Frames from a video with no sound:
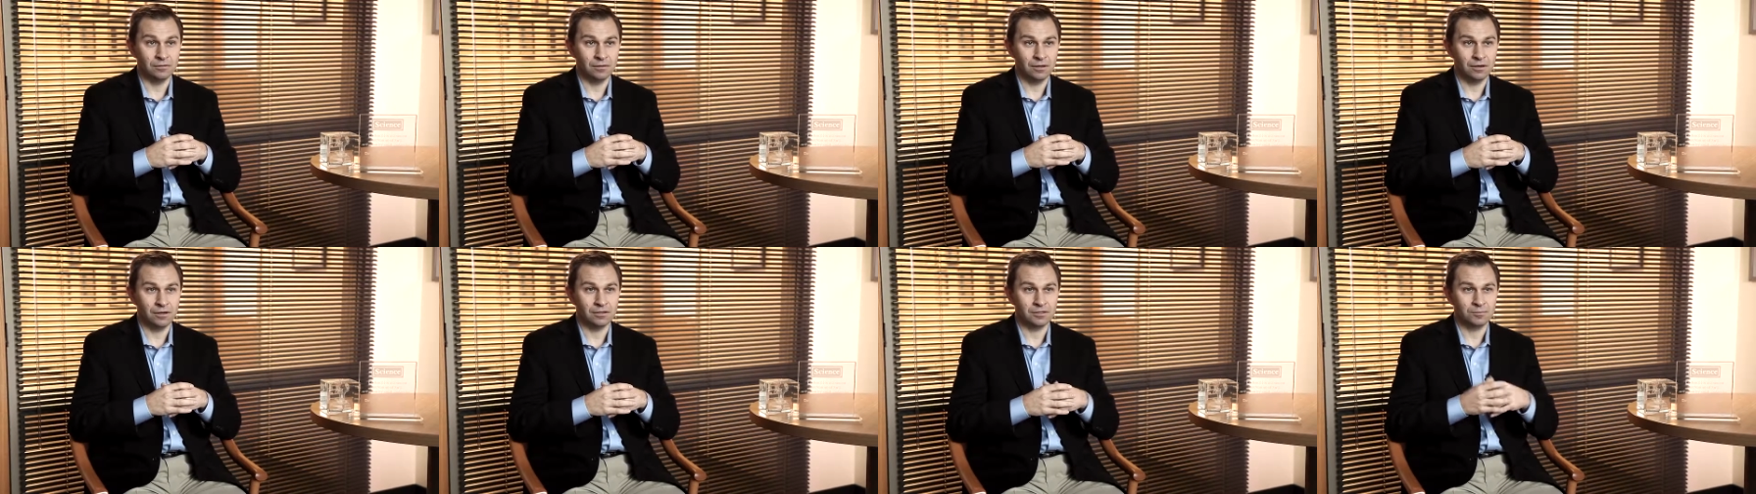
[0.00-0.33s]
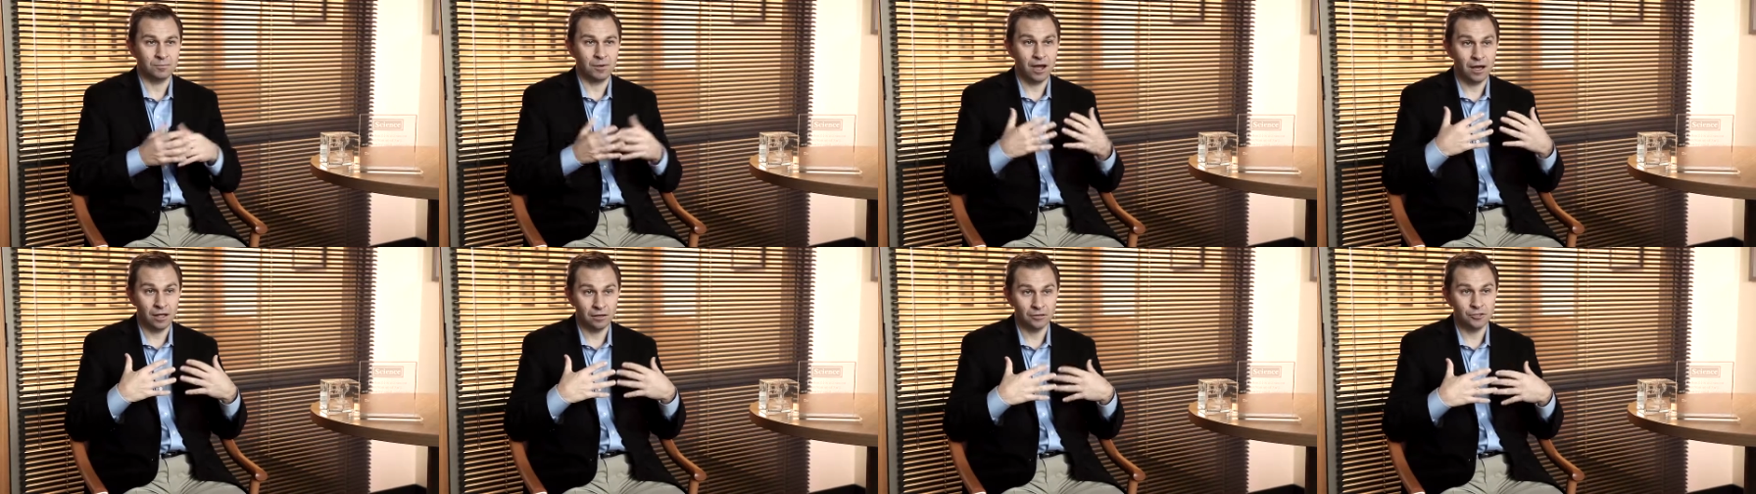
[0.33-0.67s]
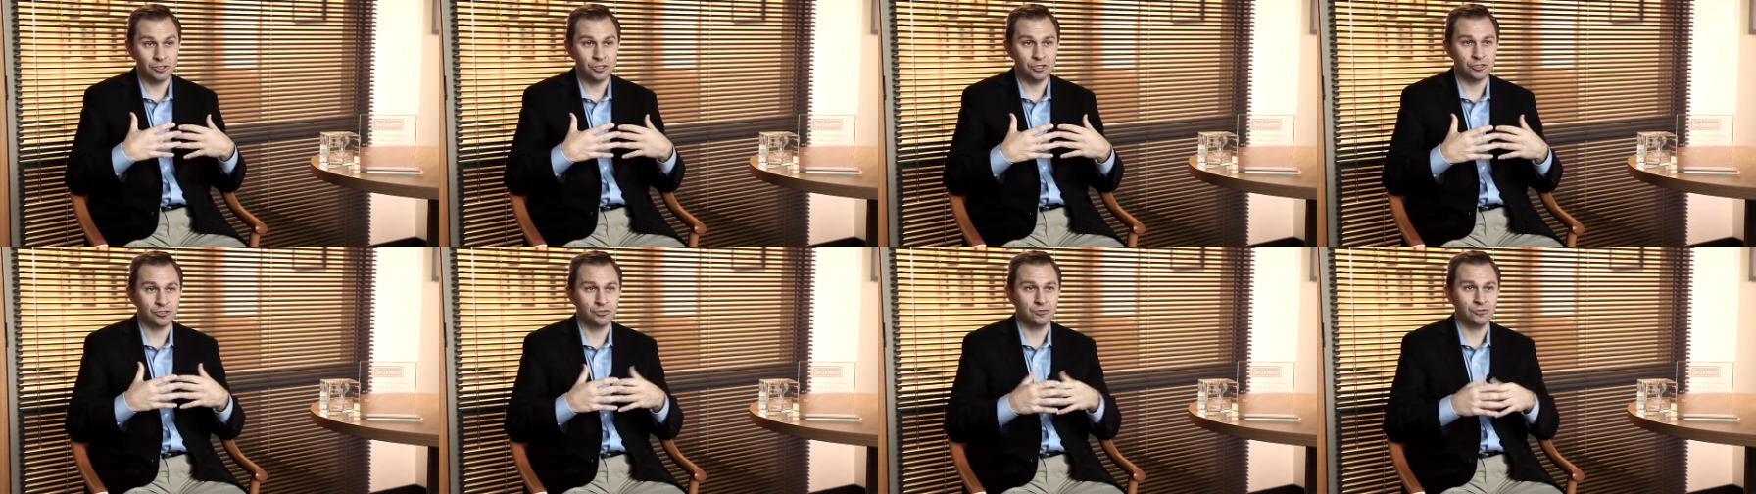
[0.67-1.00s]
us
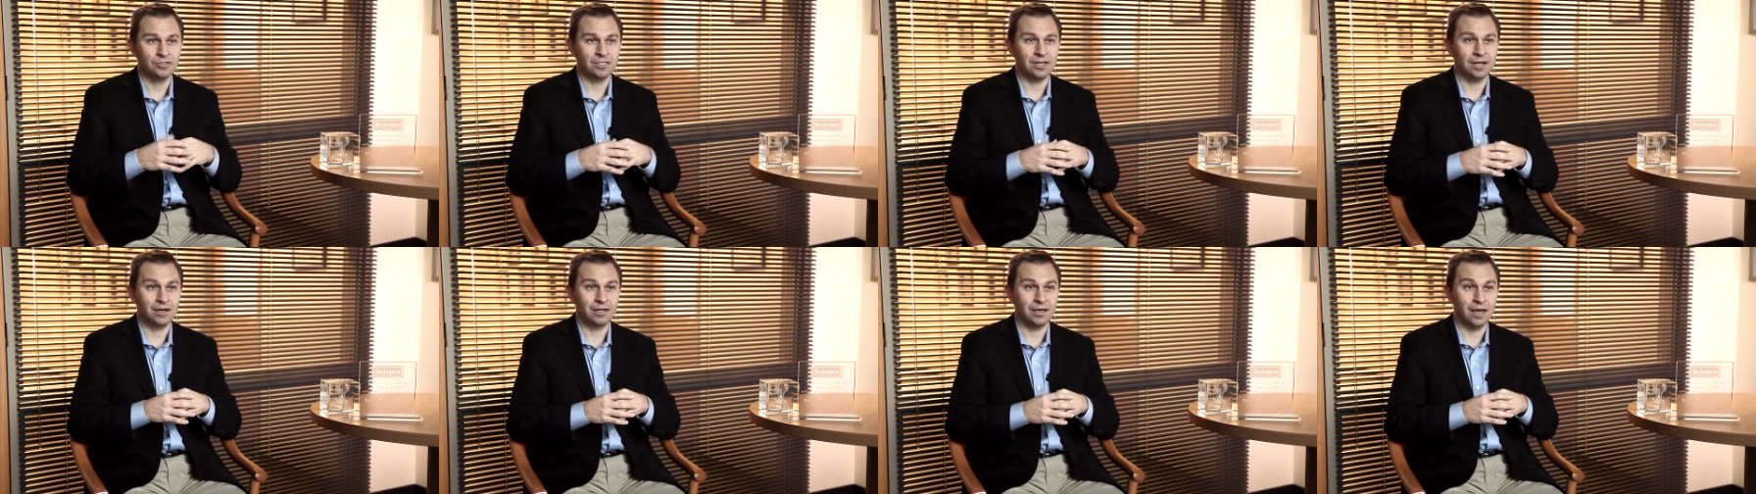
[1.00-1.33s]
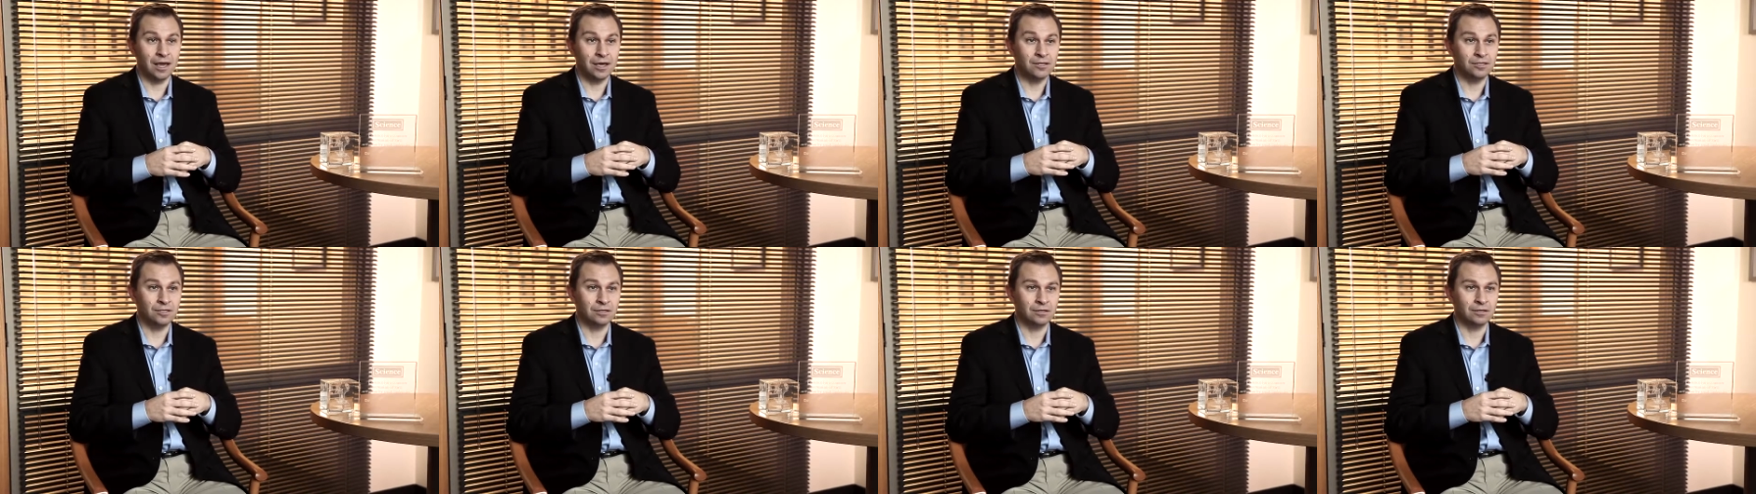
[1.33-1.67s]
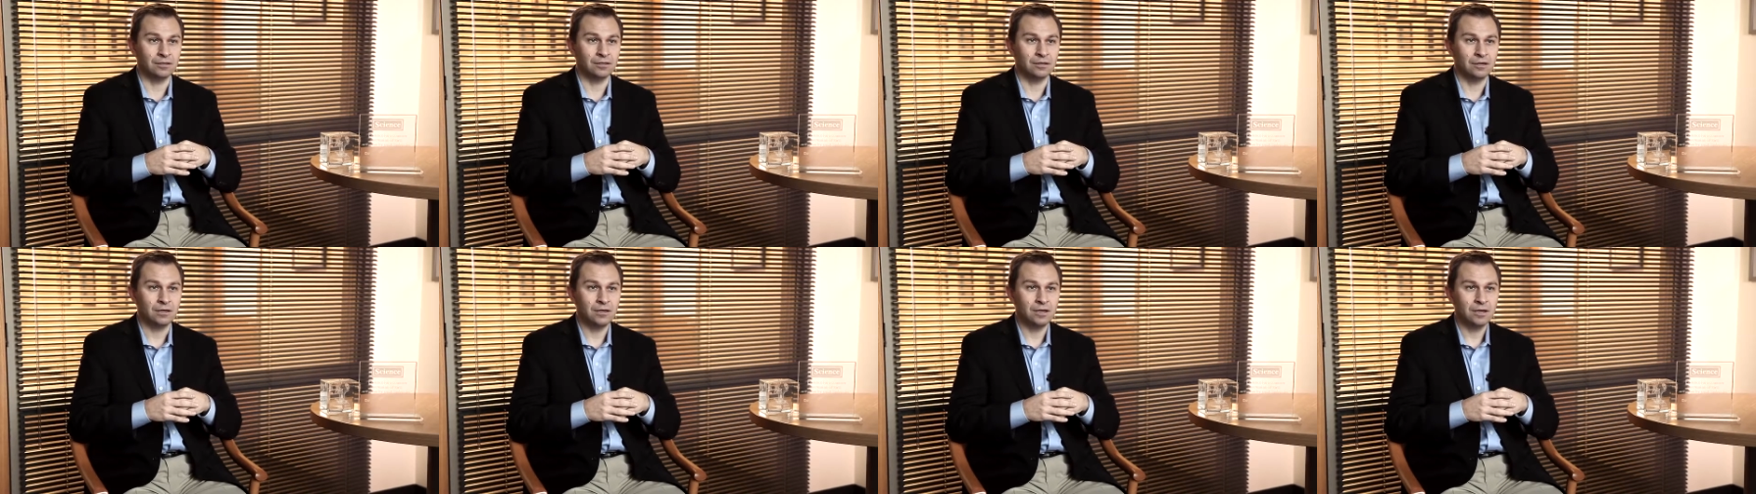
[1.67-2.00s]
biologists who study aging,